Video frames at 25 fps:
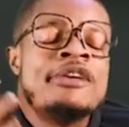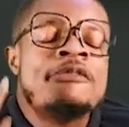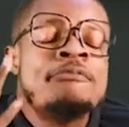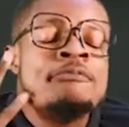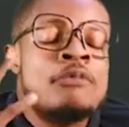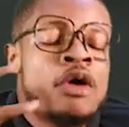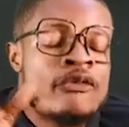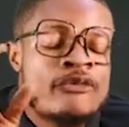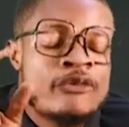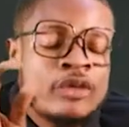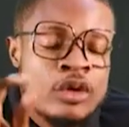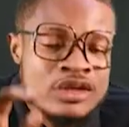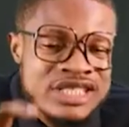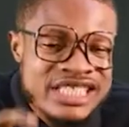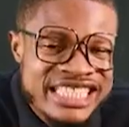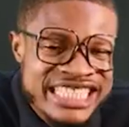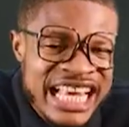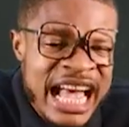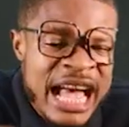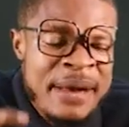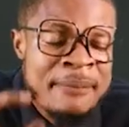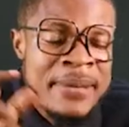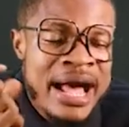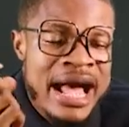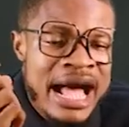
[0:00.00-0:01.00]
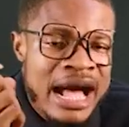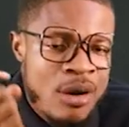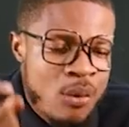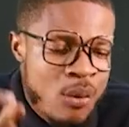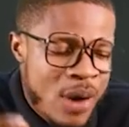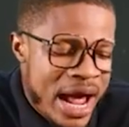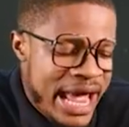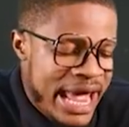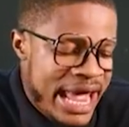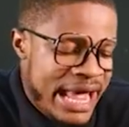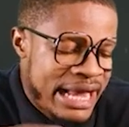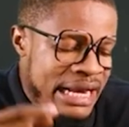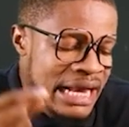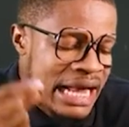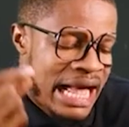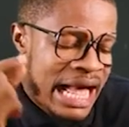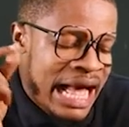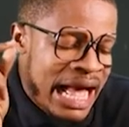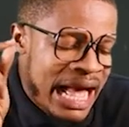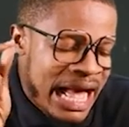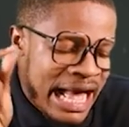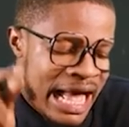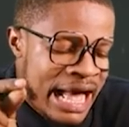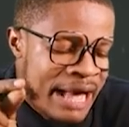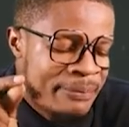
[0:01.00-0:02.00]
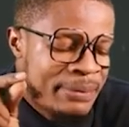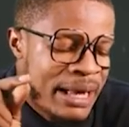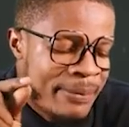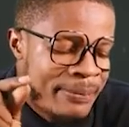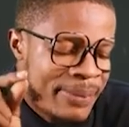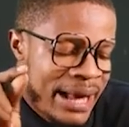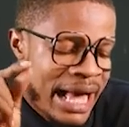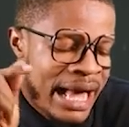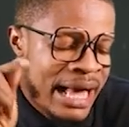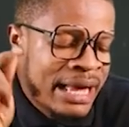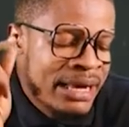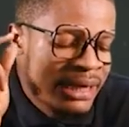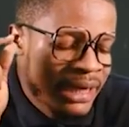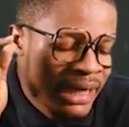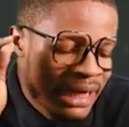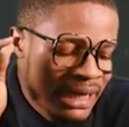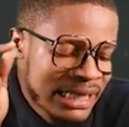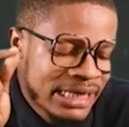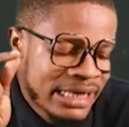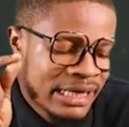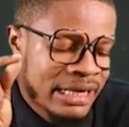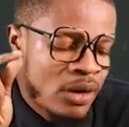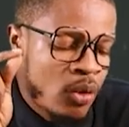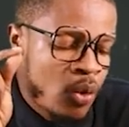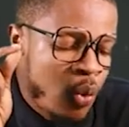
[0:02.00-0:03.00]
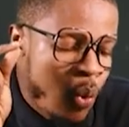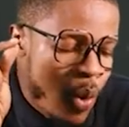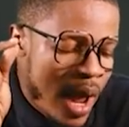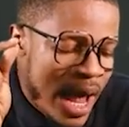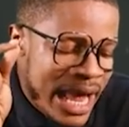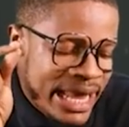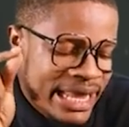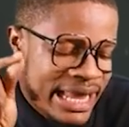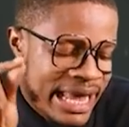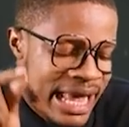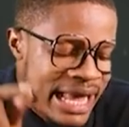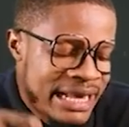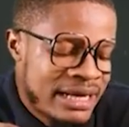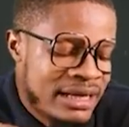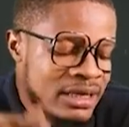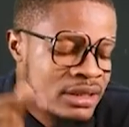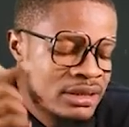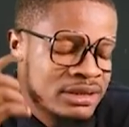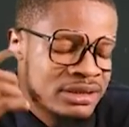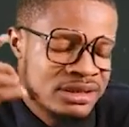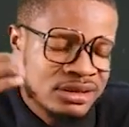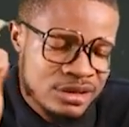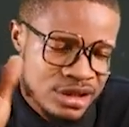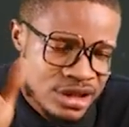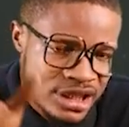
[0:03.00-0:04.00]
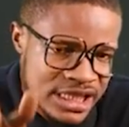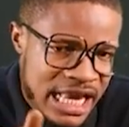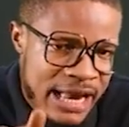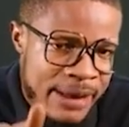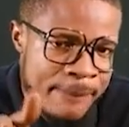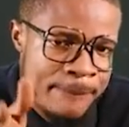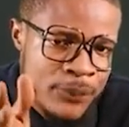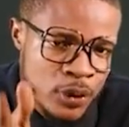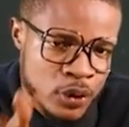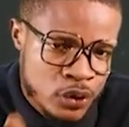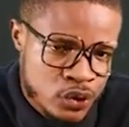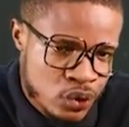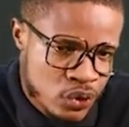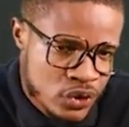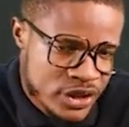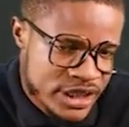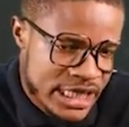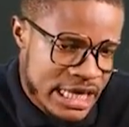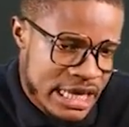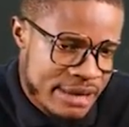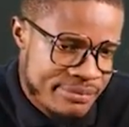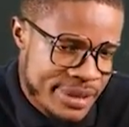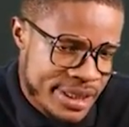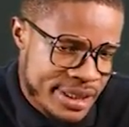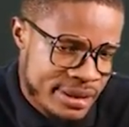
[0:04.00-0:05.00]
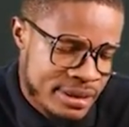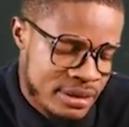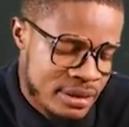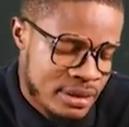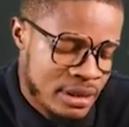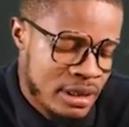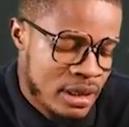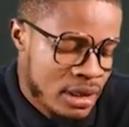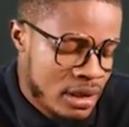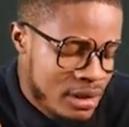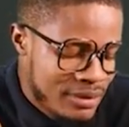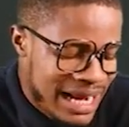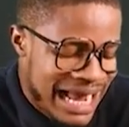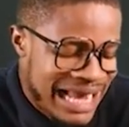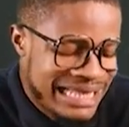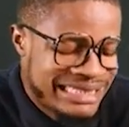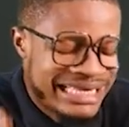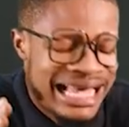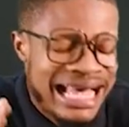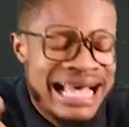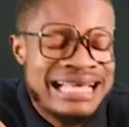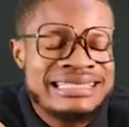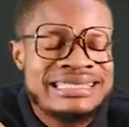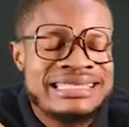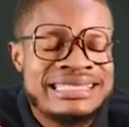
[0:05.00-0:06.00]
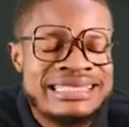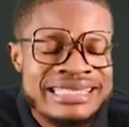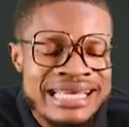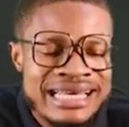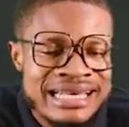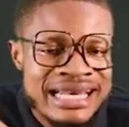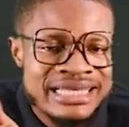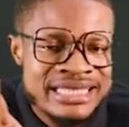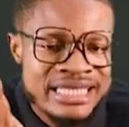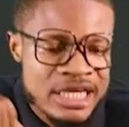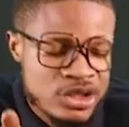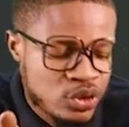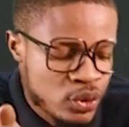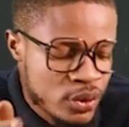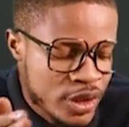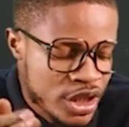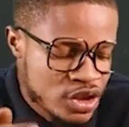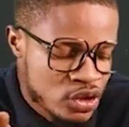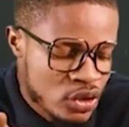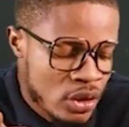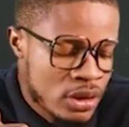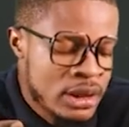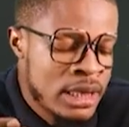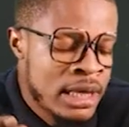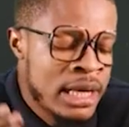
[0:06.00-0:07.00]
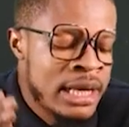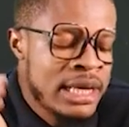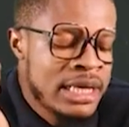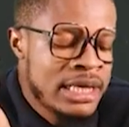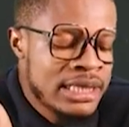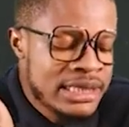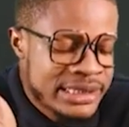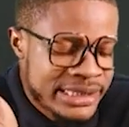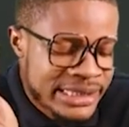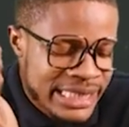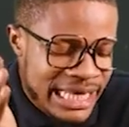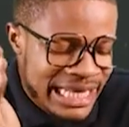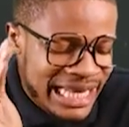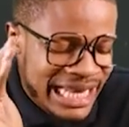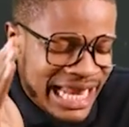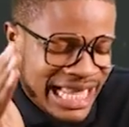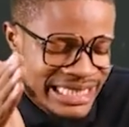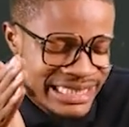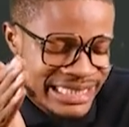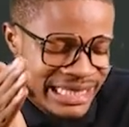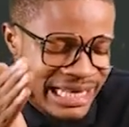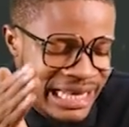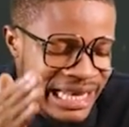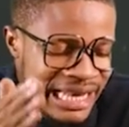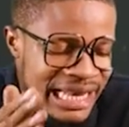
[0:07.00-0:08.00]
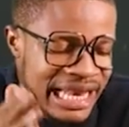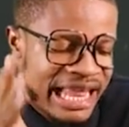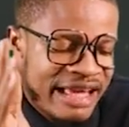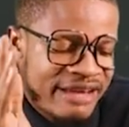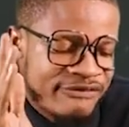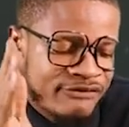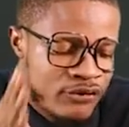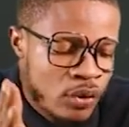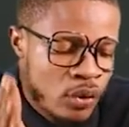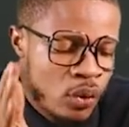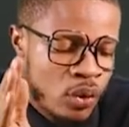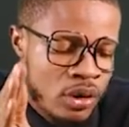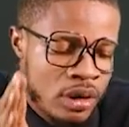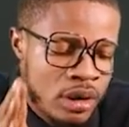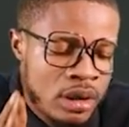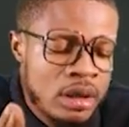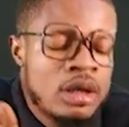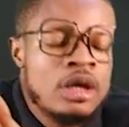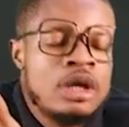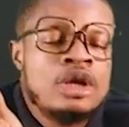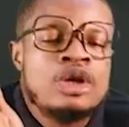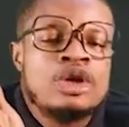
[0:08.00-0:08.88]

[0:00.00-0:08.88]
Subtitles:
But for Jamb and Waec, click Waec Jamb Utme, right? As the select education. Select level.